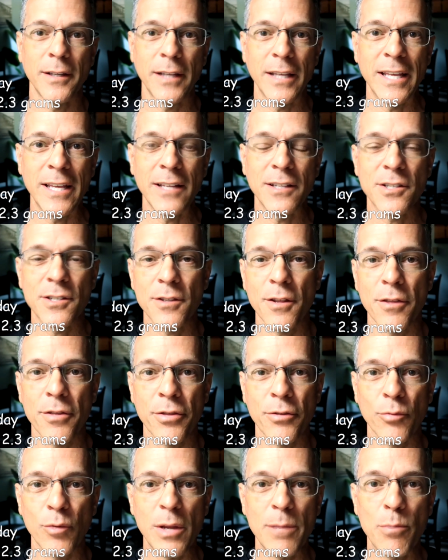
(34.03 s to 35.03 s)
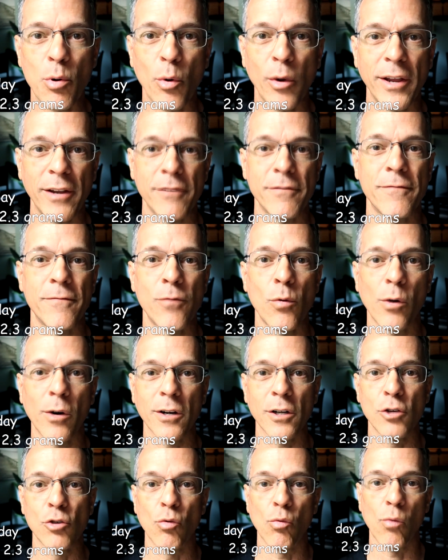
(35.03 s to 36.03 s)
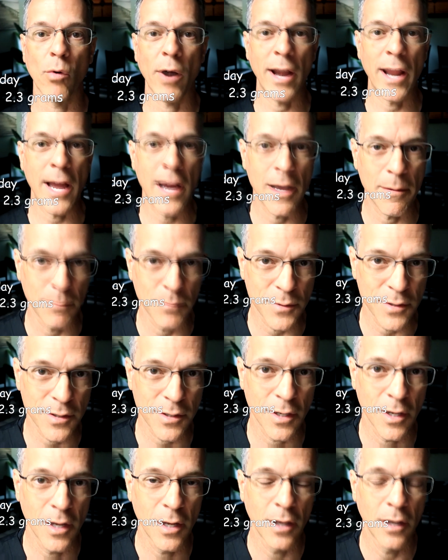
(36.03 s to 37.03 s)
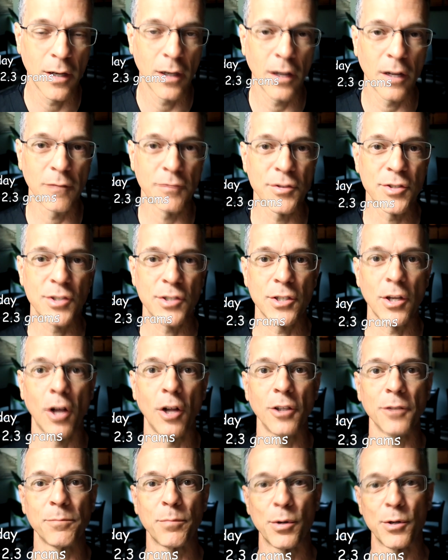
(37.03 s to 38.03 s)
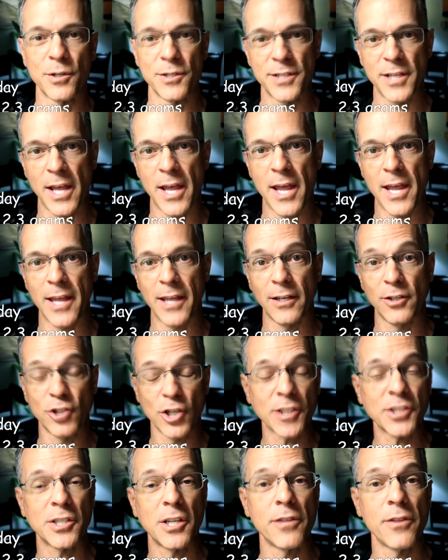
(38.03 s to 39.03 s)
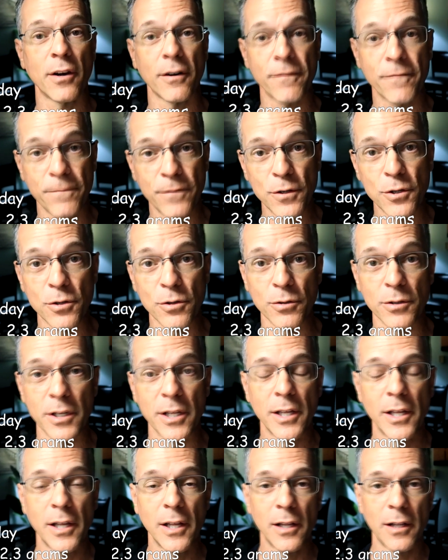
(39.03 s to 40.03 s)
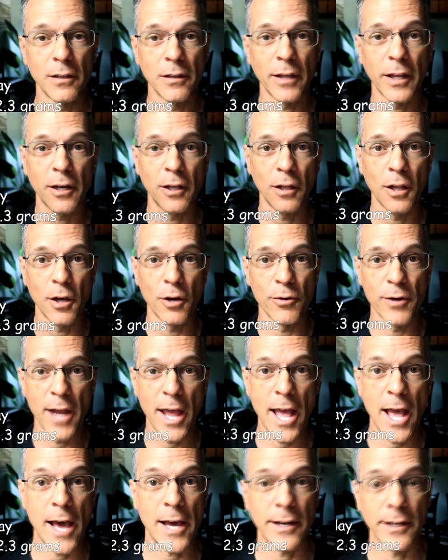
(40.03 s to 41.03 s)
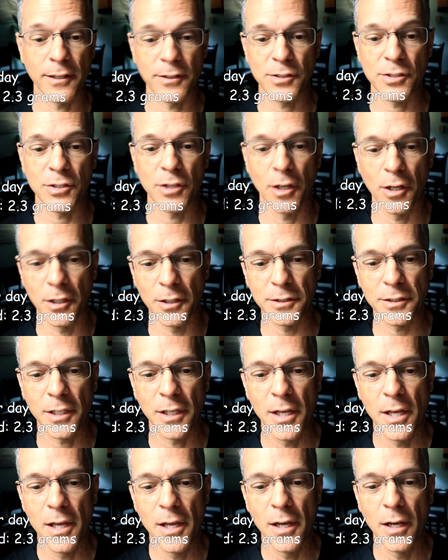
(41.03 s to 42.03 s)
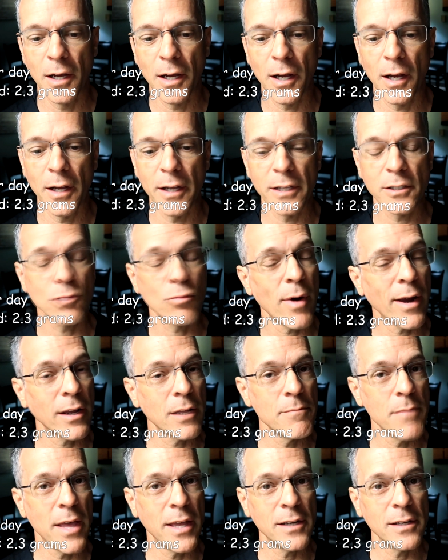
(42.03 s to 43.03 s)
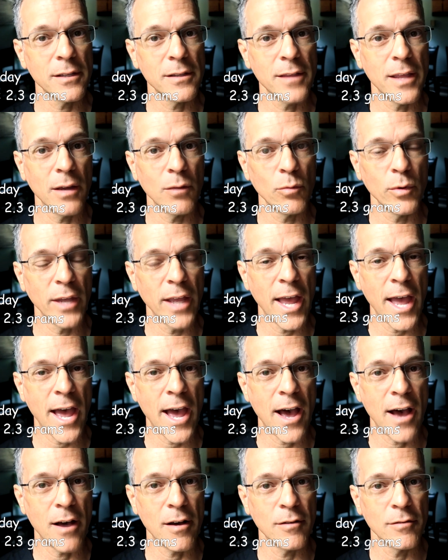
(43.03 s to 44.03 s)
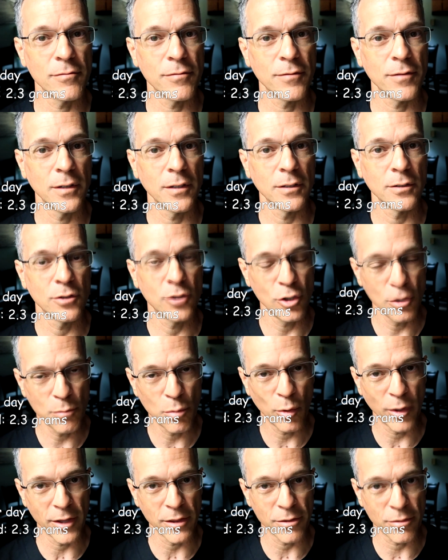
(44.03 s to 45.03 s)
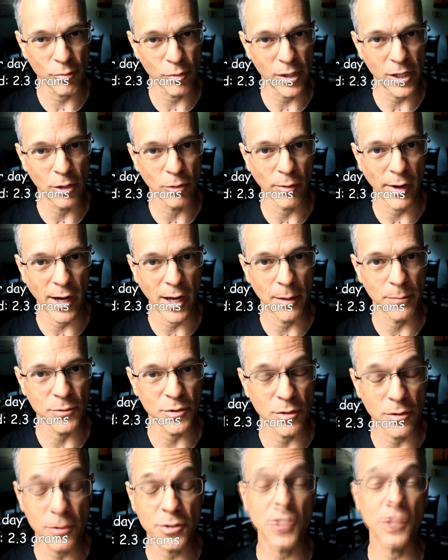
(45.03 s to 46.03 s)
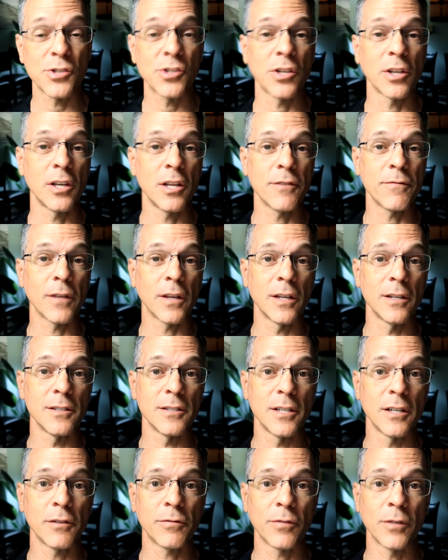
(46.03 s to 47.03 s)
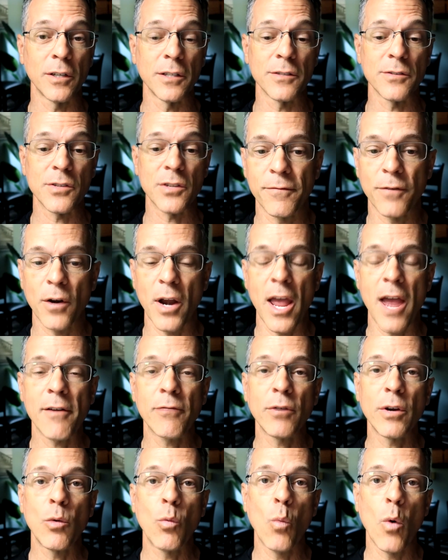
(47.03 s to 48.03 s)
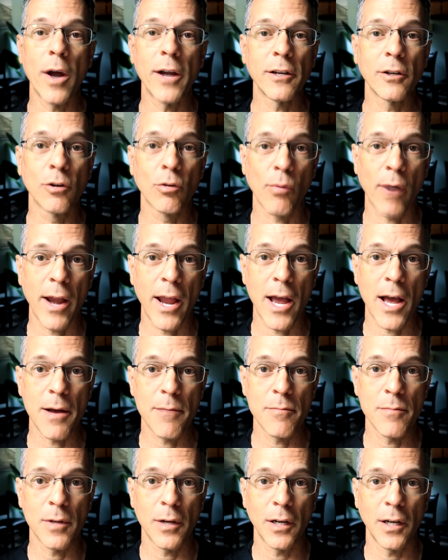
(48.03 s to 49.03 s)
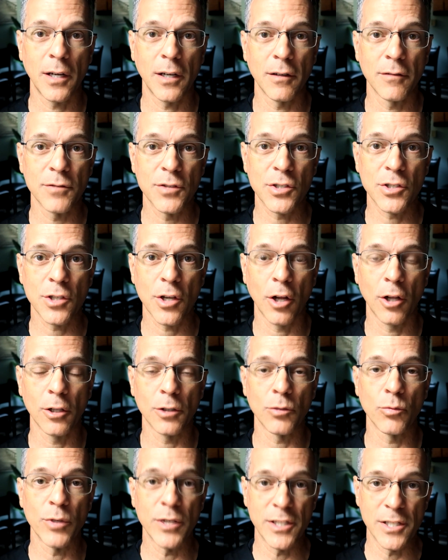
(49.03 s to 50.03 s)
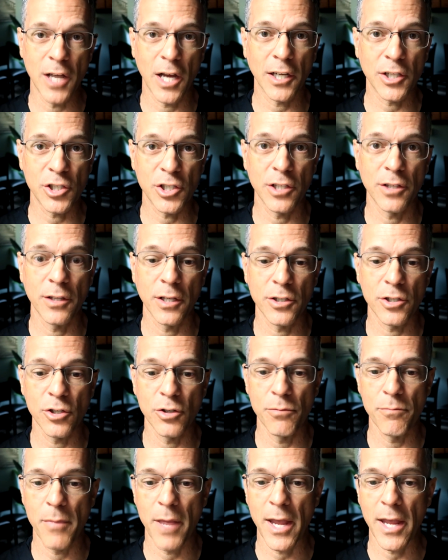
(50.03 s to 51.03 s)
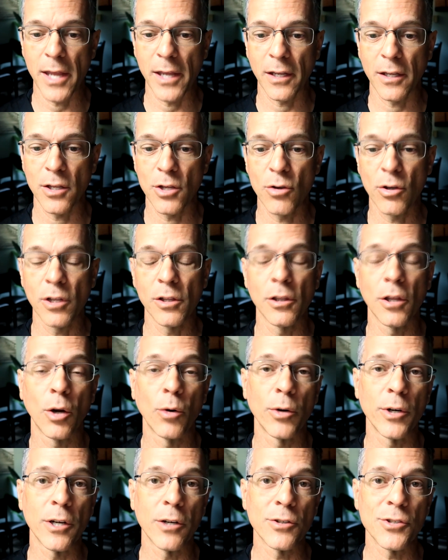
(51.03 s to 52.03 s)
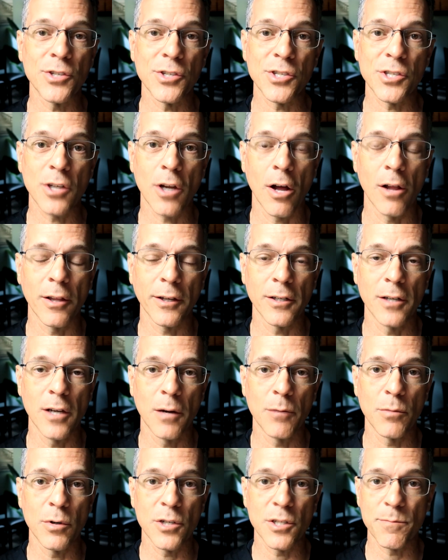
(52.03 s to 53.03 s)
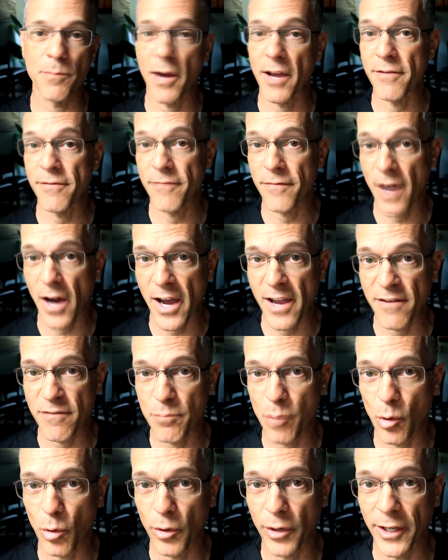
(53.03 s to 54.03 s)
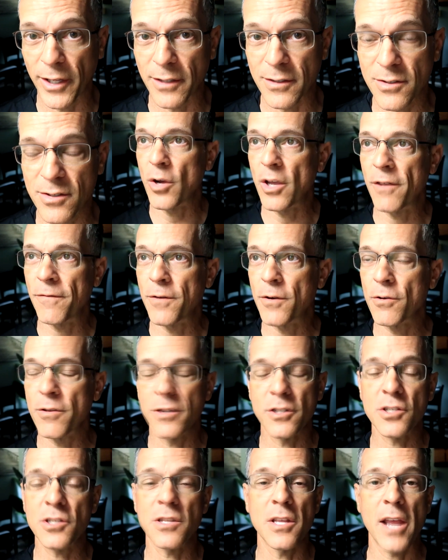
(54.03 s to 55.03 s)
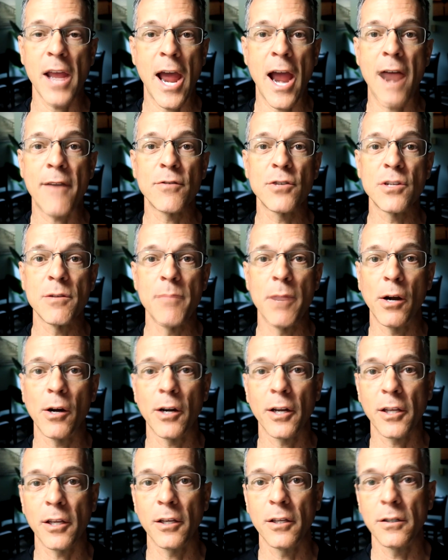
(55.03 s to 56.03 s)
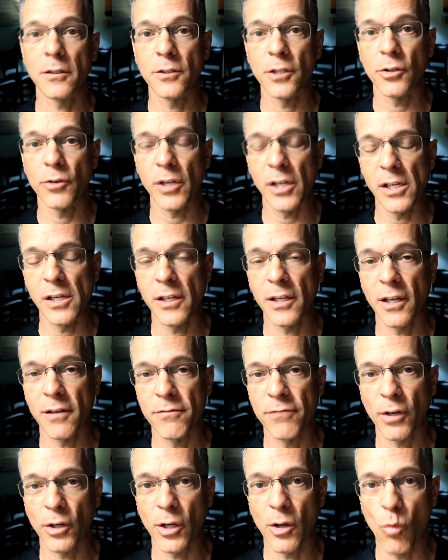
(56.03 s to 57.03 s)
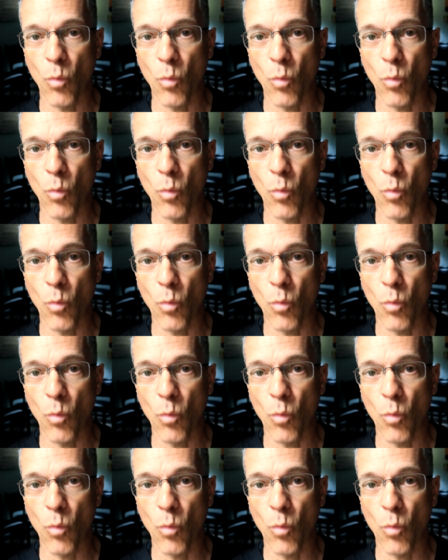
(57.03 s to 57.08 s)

eats 3.4 grams of salt per day, just in their food, let alone adding salt. It's recommended that we have 2.3 grams. So there's a significant difference. For every 1 gram of salt reduction that you make, you can lower your systolic numbers by 5 points. If you're just the average American, or you're eating a very